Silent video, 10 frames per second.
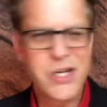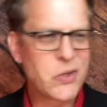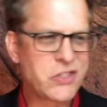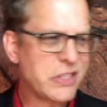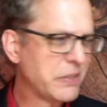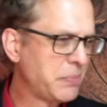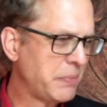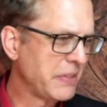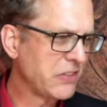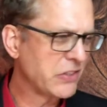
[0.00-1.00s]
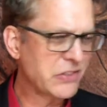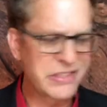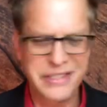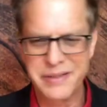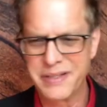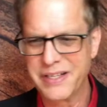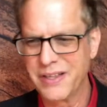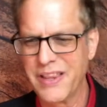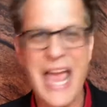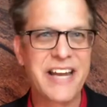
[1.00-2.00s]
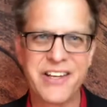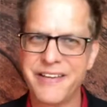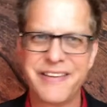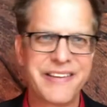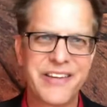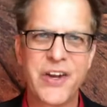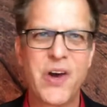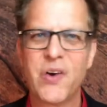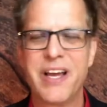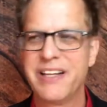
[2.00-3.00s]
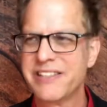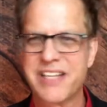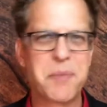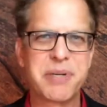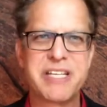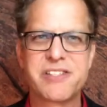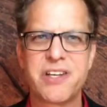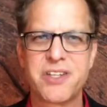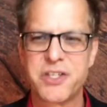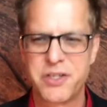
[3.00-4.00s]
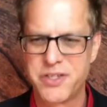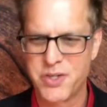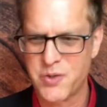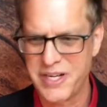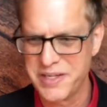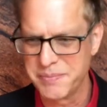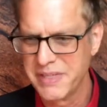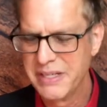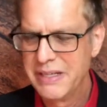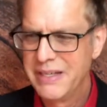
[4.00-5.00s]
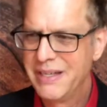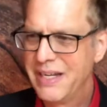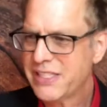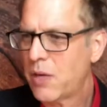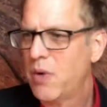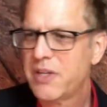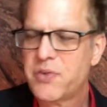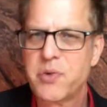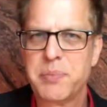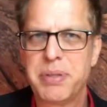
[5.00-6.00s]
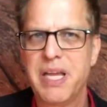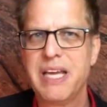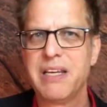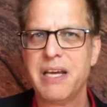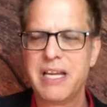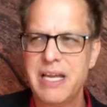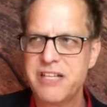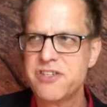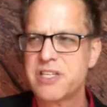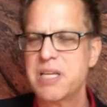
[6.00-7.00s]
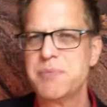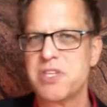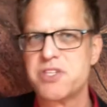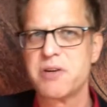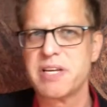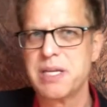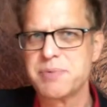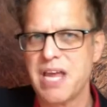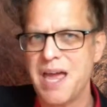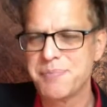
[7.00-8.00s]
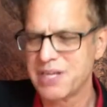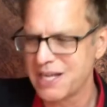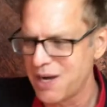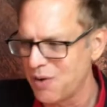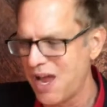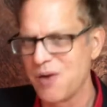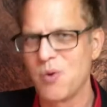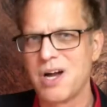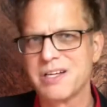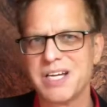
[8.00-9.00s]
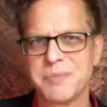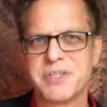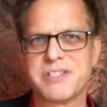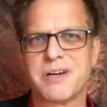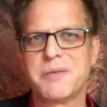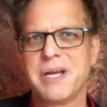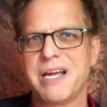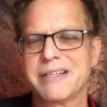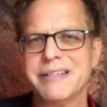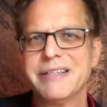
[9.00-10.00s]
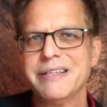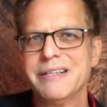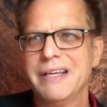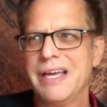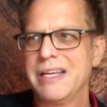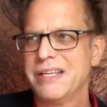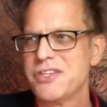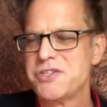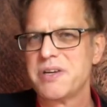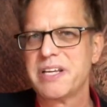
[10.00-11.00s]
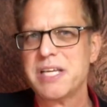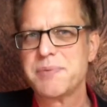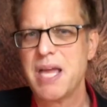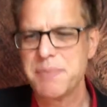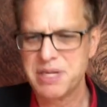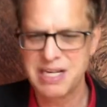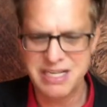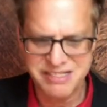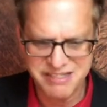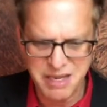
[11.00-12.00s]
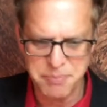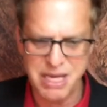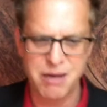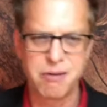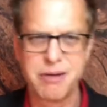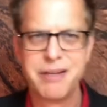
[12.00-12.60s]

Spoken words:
just landed, you know, and his company is there to greet him. And as I walk through the plane, the cheering keeps happening, and I walk up the tarmac, and the cheering keeps happening, and I step out